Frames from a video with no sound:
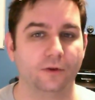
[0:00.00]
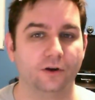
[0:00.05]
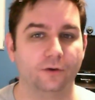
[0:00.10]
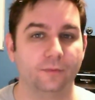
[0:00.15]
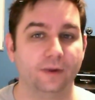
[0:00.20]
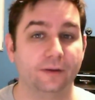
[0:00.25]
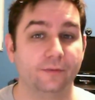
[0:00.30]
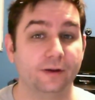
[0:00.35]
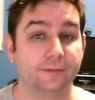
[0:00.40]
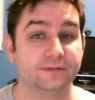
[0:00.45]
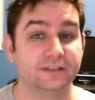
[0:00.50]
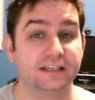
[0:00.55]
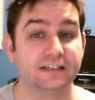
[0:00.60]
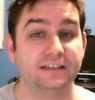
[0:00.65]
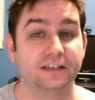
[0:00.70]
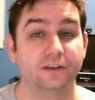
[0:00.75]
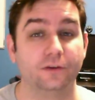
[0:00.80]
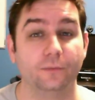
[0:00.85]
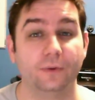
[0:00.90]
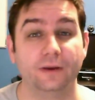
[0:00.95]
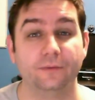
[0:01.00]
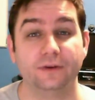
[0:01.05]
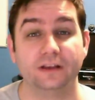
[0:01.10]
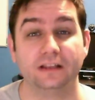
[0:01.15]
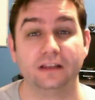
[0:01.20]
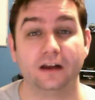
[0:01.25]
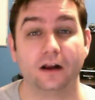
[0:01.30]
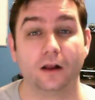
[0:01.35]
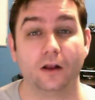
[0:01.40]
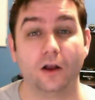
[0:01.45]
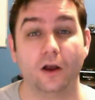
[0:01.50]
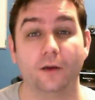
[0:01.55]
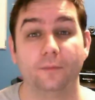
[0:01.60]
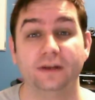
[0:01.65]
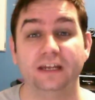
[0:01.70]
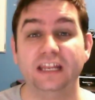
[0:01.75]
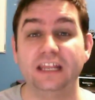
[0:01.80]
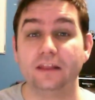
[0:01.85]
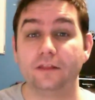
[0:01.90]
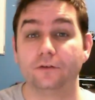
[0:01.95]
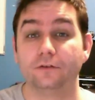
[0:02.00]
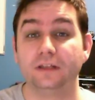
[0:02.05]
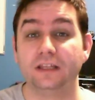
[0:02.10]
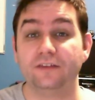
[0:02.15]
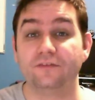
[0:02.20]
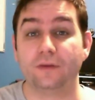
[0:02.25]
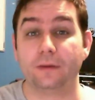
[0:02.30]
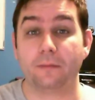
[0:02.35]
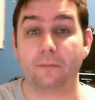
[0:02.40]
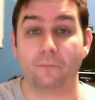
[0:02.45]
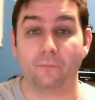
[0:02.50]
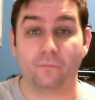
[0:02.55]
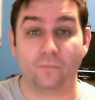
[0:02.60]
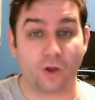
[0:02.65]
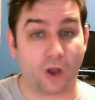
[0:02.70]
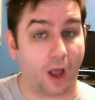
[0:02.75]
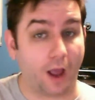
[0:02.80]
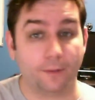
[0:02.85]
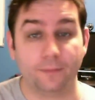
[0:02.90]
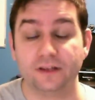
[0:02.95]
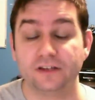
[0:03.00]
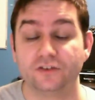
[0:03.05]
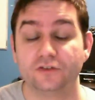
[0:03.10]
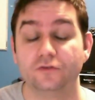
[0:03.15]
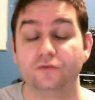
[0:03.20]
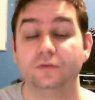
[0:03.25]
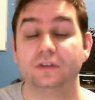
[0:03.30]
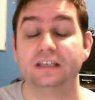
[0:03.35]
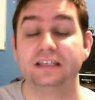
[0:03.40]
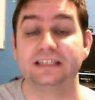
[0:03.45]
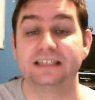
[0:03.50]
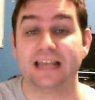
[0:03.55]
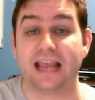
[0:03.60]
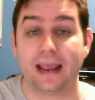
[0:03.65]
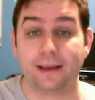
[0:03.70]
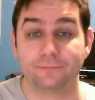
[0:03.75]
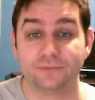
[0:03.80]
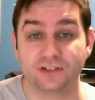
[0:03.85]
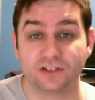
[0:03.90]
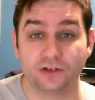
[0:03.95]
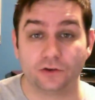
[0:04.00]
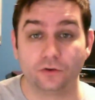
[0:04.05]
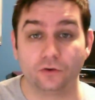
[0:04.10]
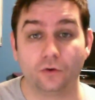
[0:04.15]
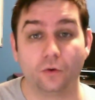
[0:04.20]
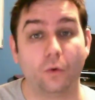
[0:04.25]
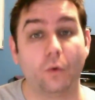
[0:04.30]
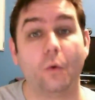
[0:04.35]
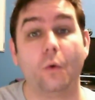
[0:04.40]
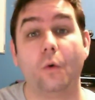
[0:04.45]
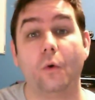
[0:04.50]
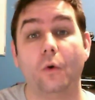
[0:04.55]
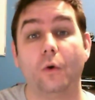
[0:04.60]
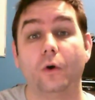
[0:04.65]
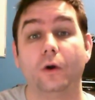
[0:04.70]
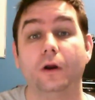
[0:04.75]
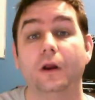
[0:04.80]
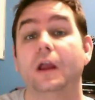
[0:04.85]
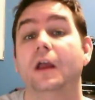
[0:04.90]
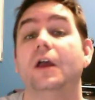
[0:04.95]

go to my website, T Q A weekly dot com, and either leave a comment to this episode or